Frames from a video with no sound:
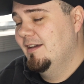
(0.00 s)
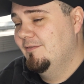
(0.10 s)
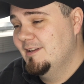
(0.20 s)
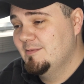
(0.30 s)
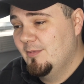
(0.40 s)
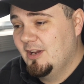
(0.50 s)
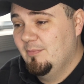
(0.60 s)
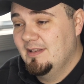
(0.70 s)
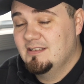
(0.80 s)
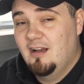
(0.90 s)
Facebook
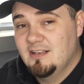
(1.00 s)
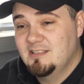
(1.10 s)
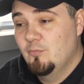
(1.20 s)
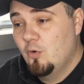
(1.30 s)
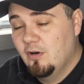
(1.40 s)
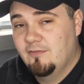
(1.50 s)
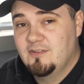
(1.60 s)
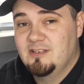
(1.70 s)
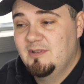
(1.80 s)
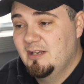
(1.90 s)
Marketplace costs more for
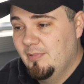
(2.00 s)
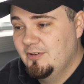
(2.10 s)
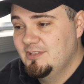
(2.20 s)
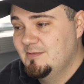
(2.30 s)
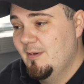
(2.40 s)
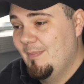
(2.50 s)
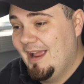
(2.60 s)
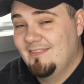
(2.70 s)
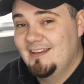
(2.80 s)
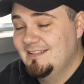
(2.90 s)
somebody to purchase, but
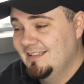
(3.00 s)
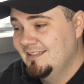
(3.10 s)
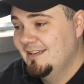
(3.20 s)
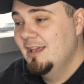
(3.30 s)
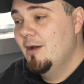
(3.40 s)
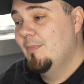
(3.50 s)
back then it didn't.